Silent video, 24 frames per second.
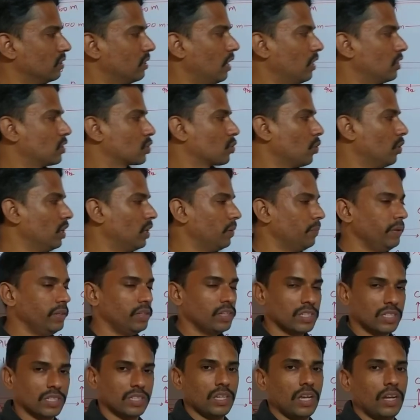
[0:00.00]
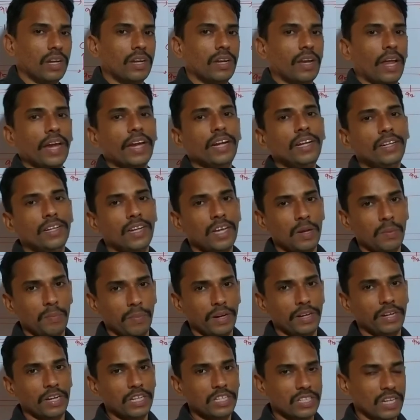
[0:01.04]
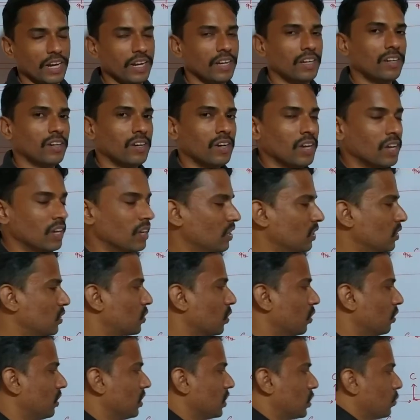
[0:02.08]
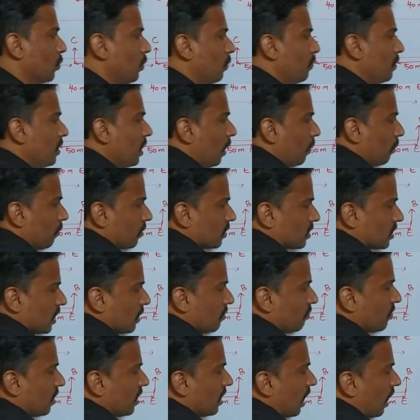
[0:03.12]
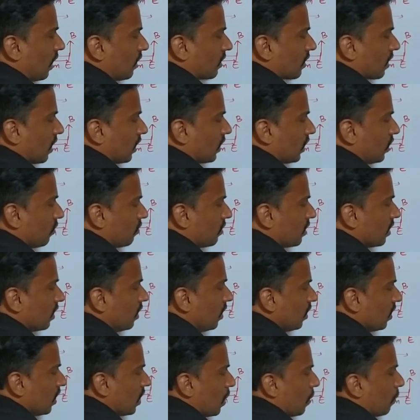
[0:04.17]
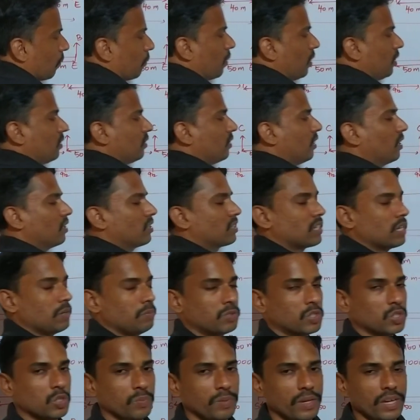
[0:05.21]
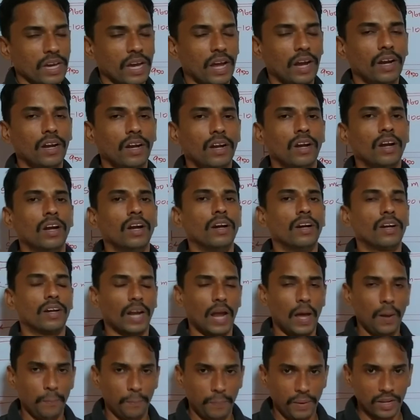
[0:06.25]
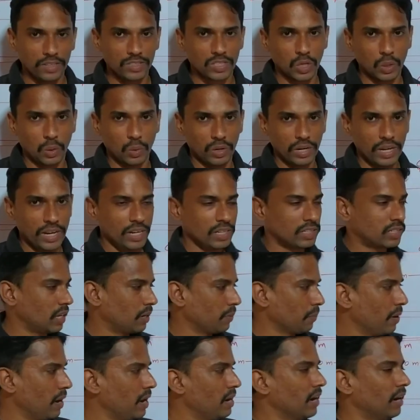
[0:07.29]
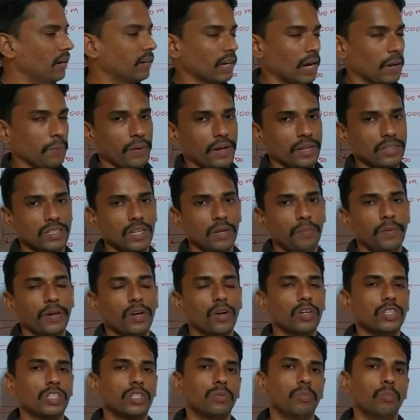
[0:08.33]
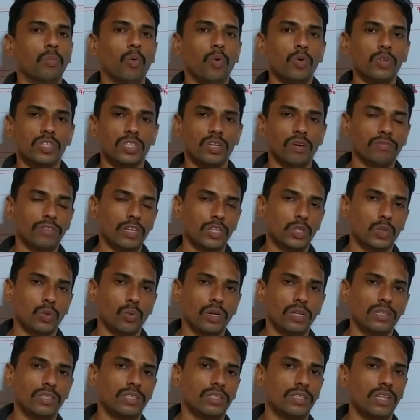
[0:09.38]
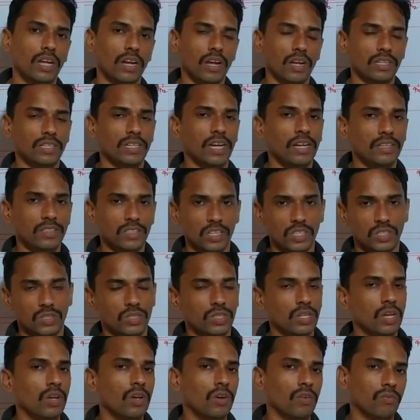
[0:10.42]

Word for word: that's going to be this 90 meters right so this would be uh, seem very attractive here but that seems to be an trap answer only it's an immediate trap answer because most of the students there are chances